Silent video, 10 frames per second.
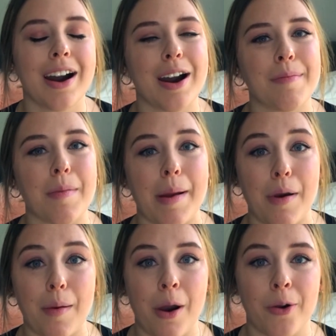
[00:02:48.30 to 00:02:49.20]
But my
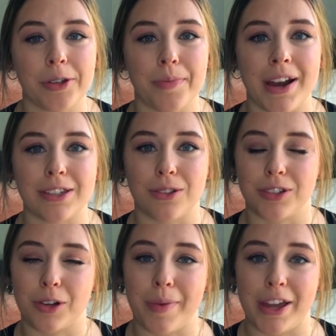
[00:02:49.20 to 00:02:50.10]
mom always buys those
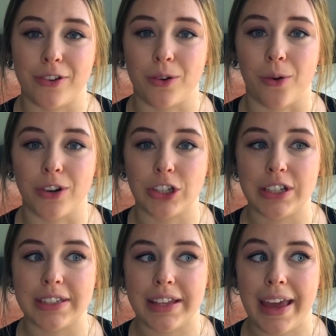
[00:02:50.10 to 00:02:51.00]
little mandarin
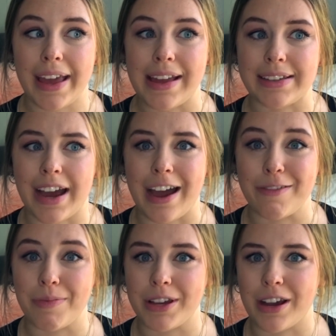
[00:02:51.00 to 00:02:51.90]
oranges, and
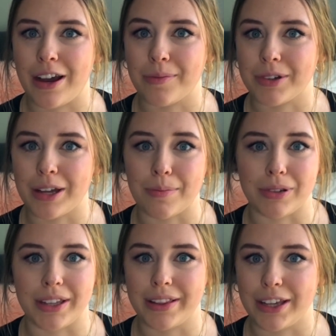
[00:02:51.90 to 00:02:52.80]
I've become
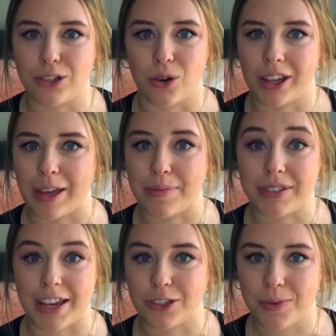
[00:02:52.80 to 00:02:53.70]
completely and totally
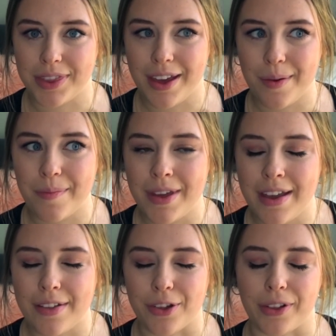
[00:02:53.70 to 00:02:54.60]
obsessed with them.
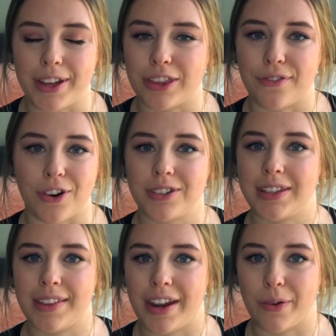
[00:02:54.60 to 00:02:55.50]
They're the first
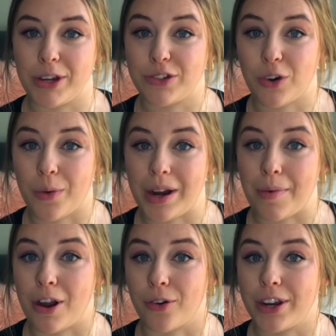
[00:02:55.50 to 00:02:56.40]
thing that I reach for when
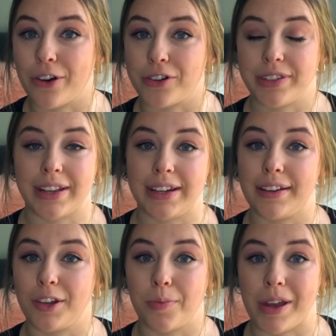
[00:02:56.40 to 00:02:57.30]
I'm hungry or just
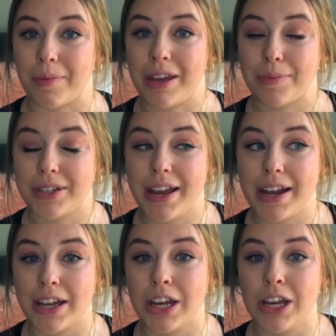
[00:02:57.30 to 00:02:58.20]
need a little pick-me-up
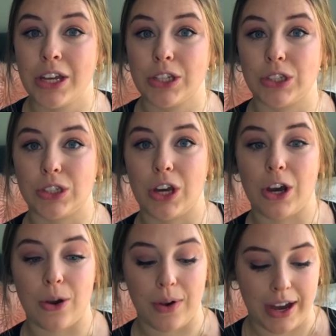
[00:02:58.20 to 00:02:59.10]
snack.
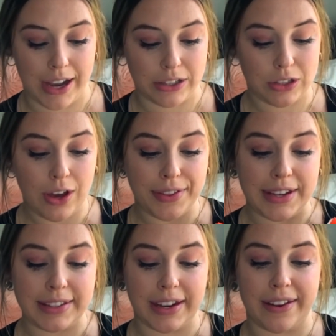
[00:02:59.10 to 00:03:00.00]
So I saw
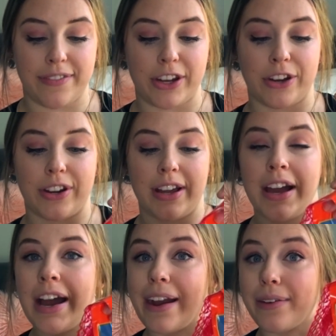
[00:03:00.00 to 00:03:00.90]
these and I figured,
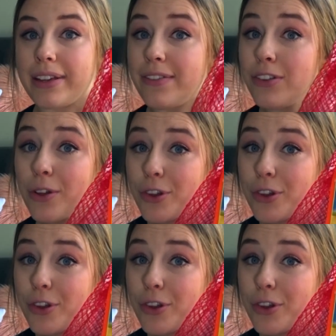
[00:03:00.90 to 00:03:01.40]
even though